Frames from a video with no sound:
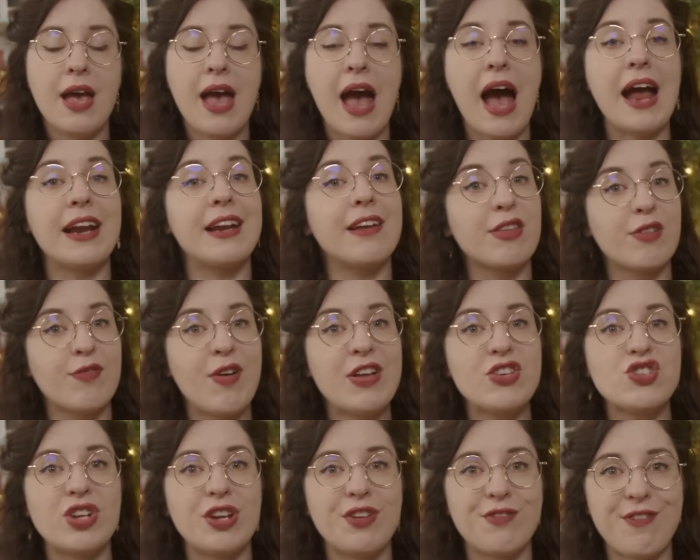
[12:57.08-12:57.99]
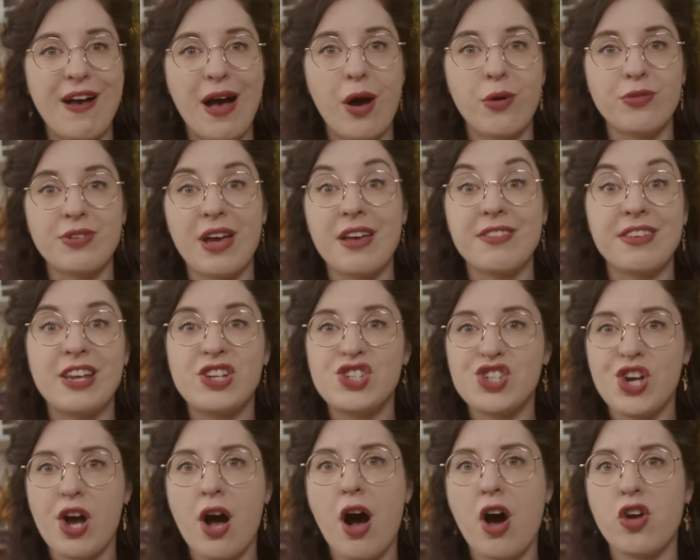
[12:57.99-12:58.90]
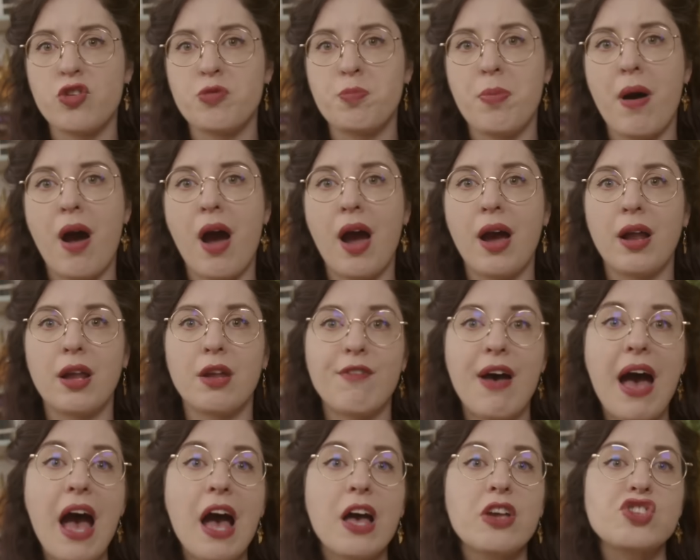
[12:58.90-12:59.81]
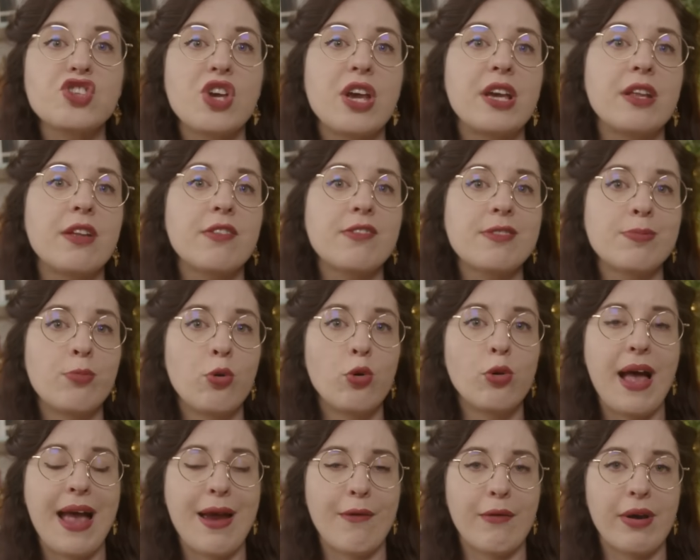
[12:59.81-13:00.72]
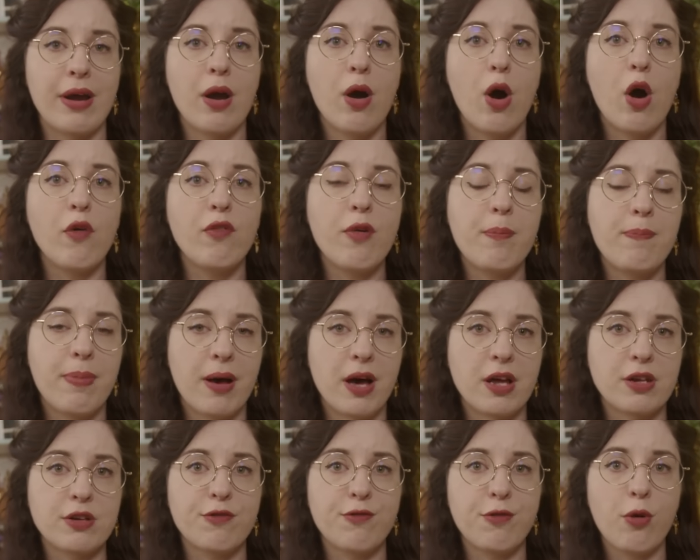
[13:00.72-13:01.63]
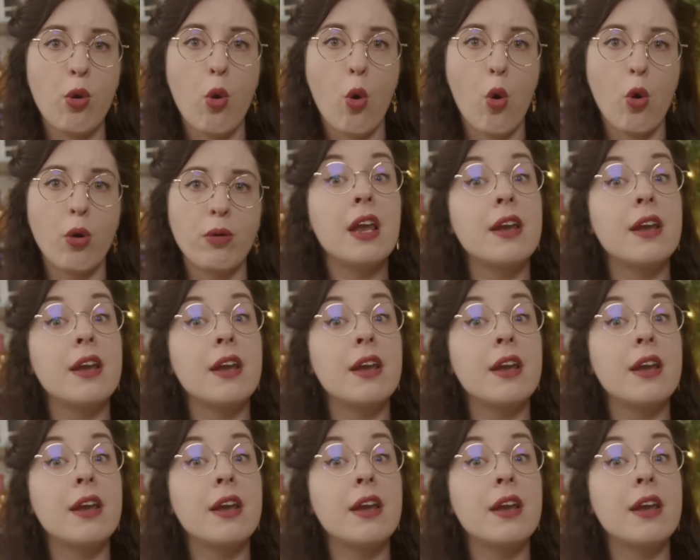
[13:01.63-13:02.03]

and he is eventually found as a charred pile of ash in a small area of a burned floor.